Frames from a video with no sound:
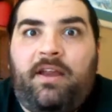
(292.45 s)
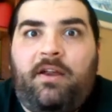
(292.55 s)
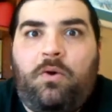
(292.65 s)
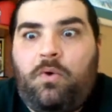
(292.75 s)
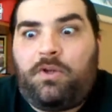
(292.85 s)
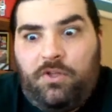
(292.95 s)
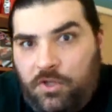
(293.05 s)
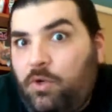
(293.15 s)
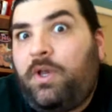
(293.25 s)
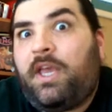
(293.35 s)
there or
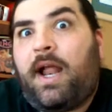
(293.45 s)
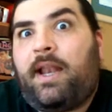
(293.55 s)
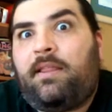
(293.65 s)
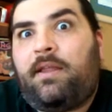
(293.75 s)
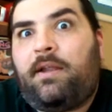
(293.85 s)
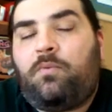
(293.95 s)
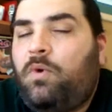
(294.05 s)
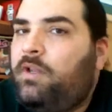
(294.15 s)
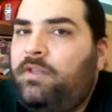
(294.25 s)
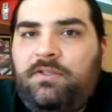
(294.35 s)
you get out of there.
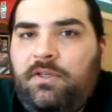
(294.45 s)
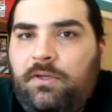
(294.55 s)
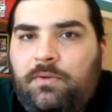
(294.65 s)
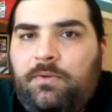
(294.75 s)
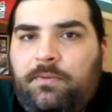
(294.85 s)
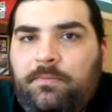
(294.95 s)
One of the two.